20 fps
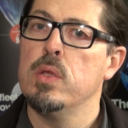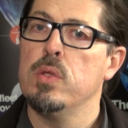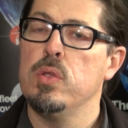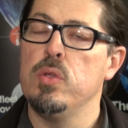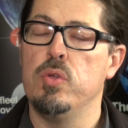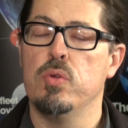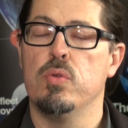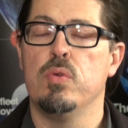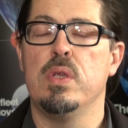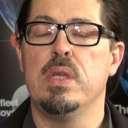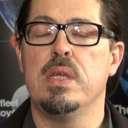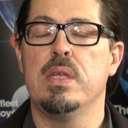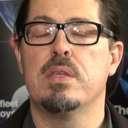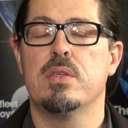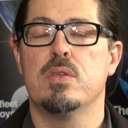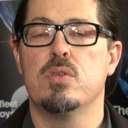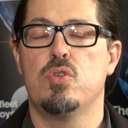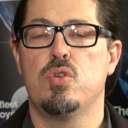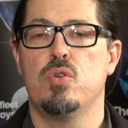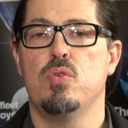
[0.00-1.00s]
You need
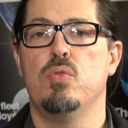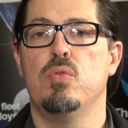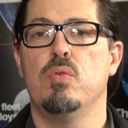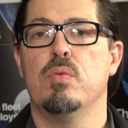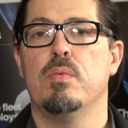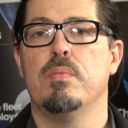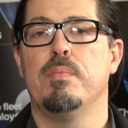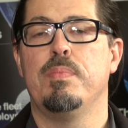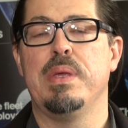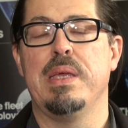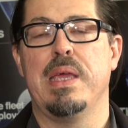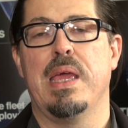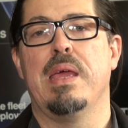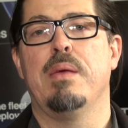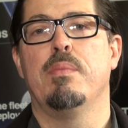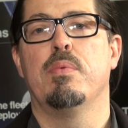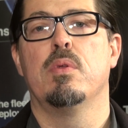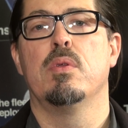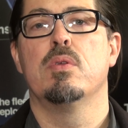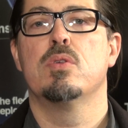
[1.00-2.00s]
to be
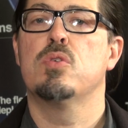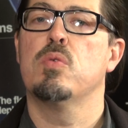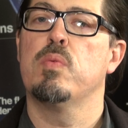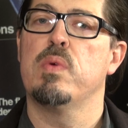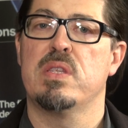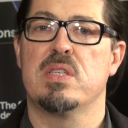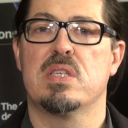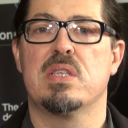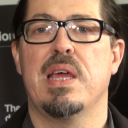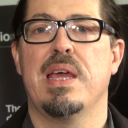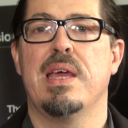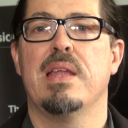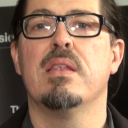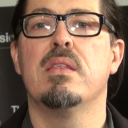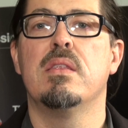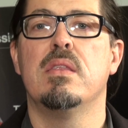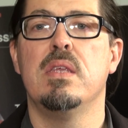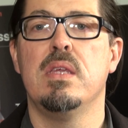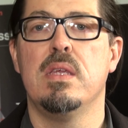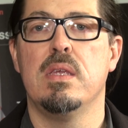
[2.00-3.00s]
able to withstand
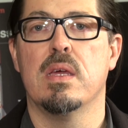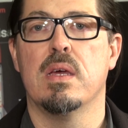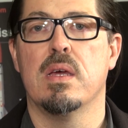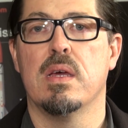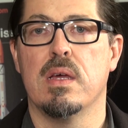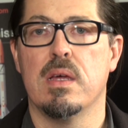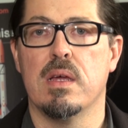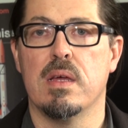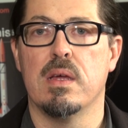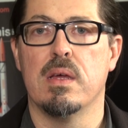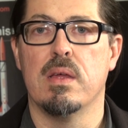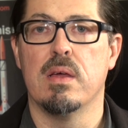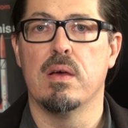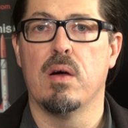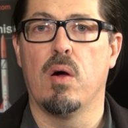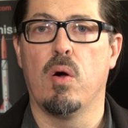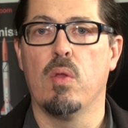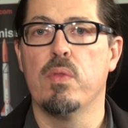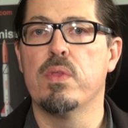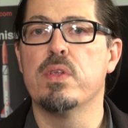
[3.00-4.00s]
the
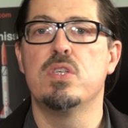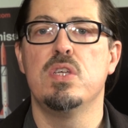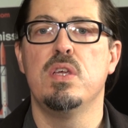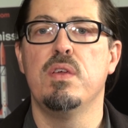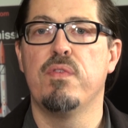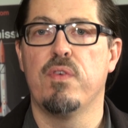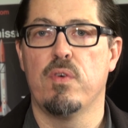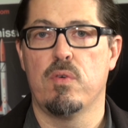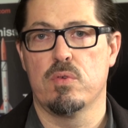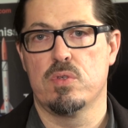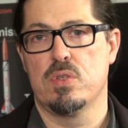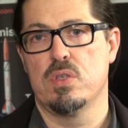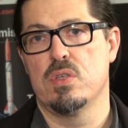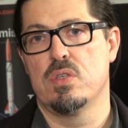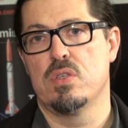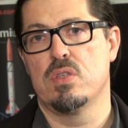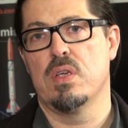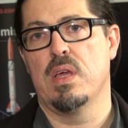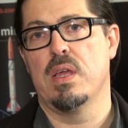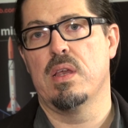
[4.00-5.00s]
all the
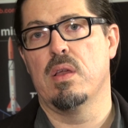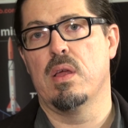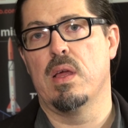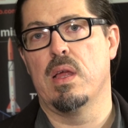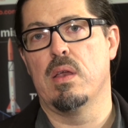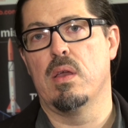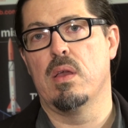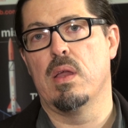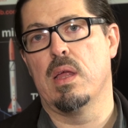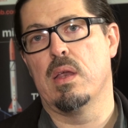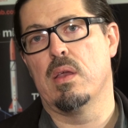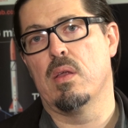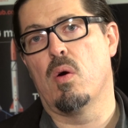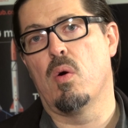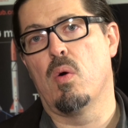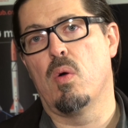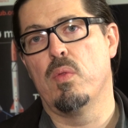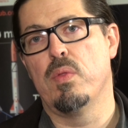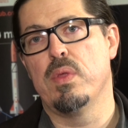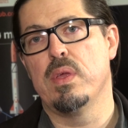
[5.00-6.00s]
g-forces and
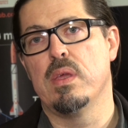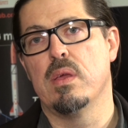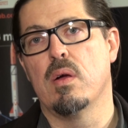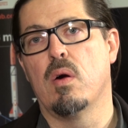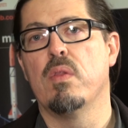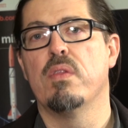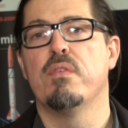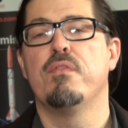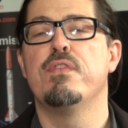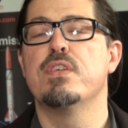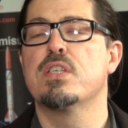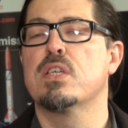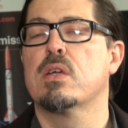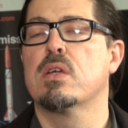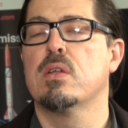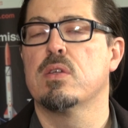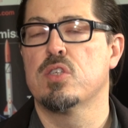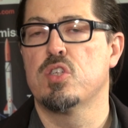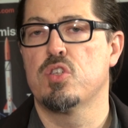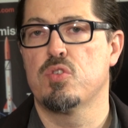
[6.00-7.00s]
all the
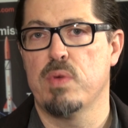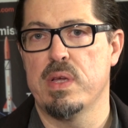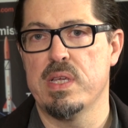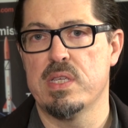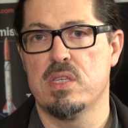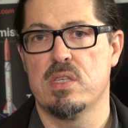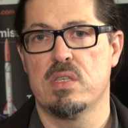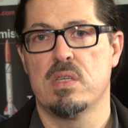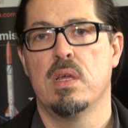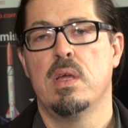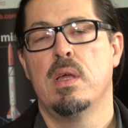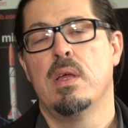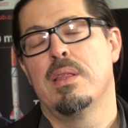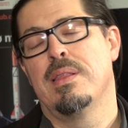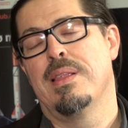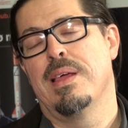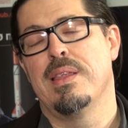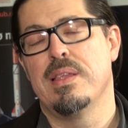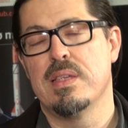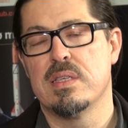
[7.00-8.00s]
physical stress
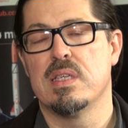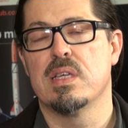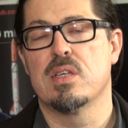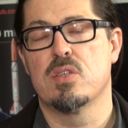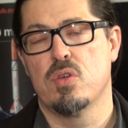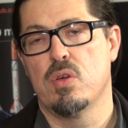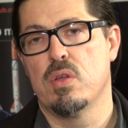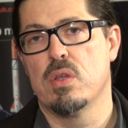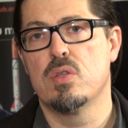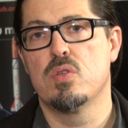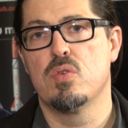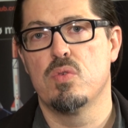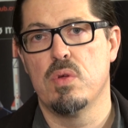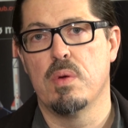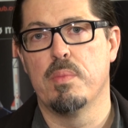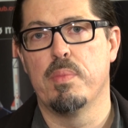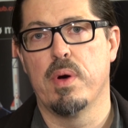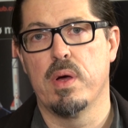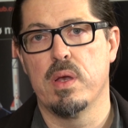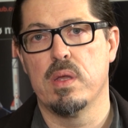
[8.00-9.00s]
that is exerted to your
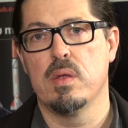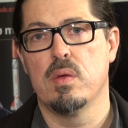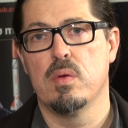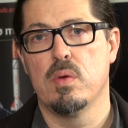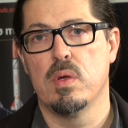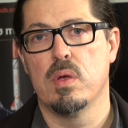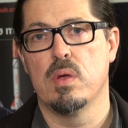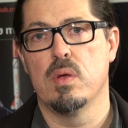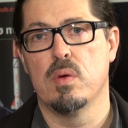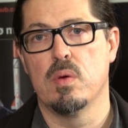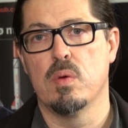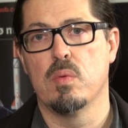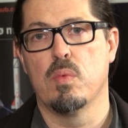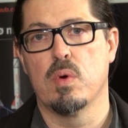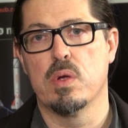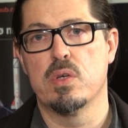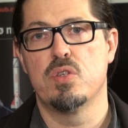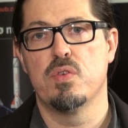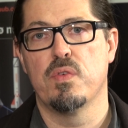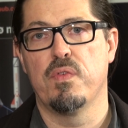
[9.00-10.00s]
body
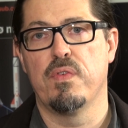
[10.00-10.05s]
once you